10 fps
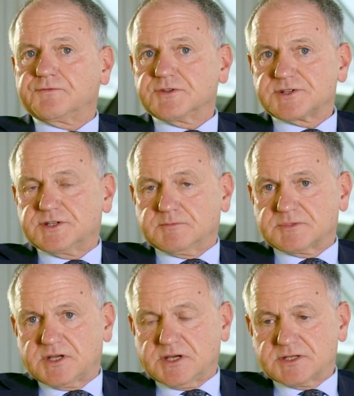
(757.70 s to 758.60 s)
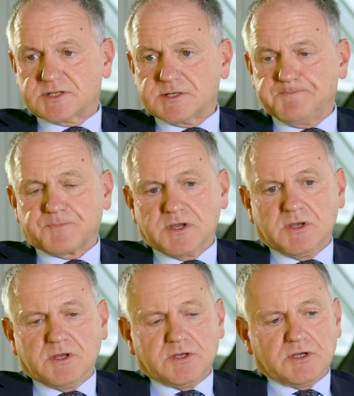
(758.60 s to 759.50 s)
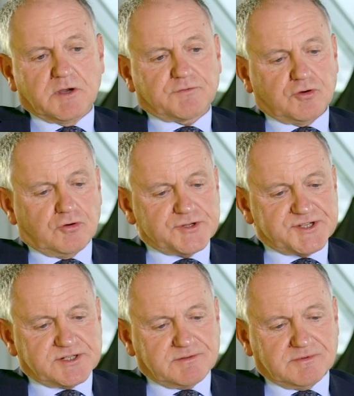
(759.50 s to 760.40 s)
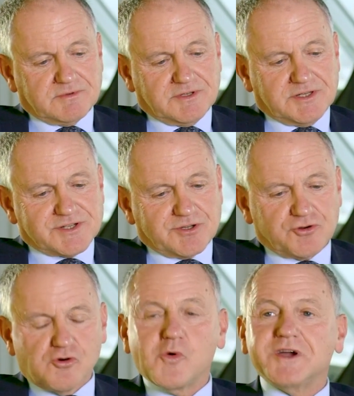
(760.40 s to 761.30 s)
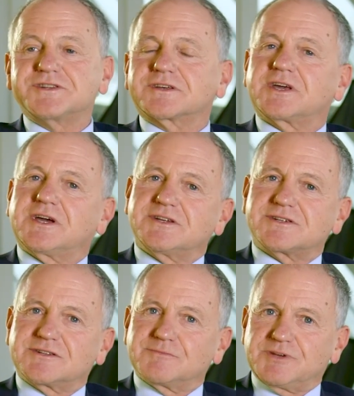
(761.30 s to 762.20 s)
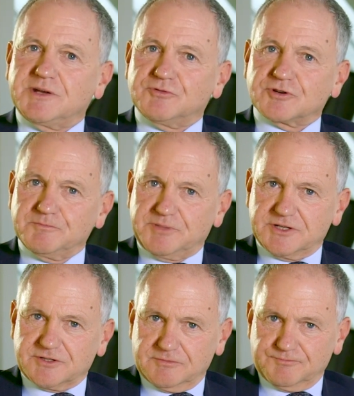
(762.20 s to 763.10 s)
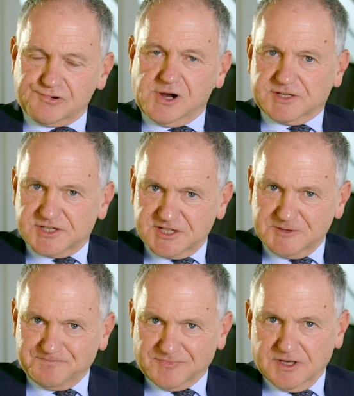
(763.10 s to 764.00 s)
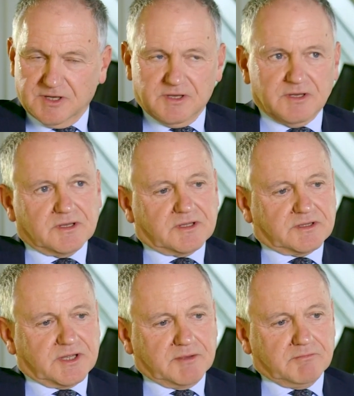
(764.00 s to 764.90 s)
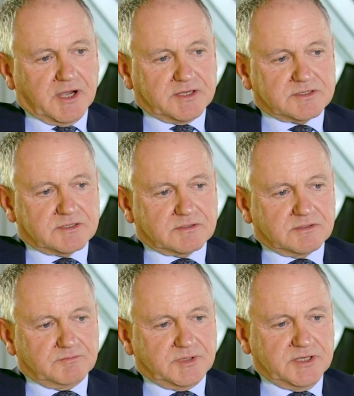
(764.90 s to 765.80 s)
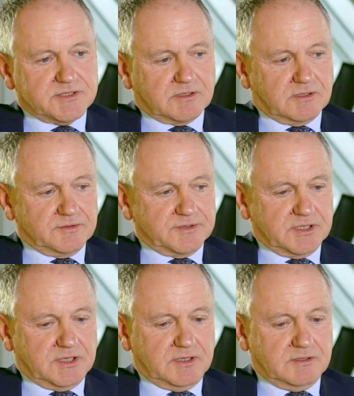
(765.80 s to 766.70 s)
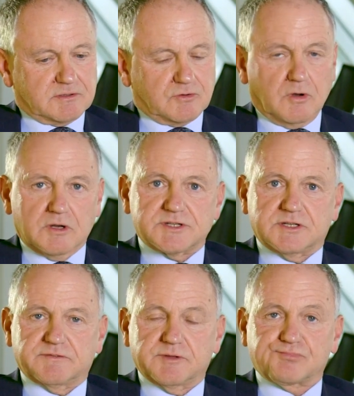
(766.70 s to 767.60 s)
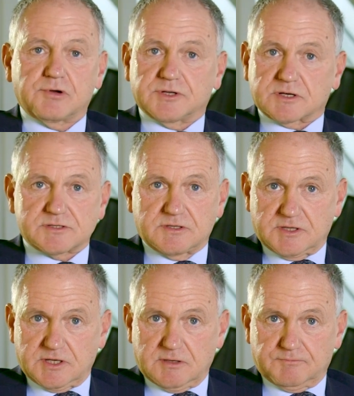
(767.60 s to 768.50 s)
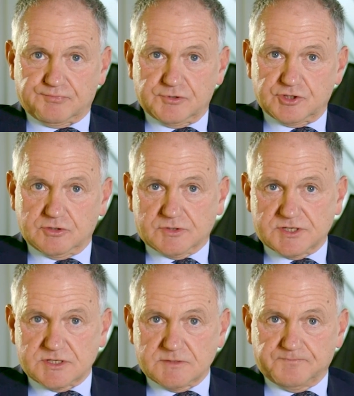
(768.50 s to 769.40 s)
the SNP test. Of course, it's not always the case that people compete on price. They might compete on the quality of the products that they produce.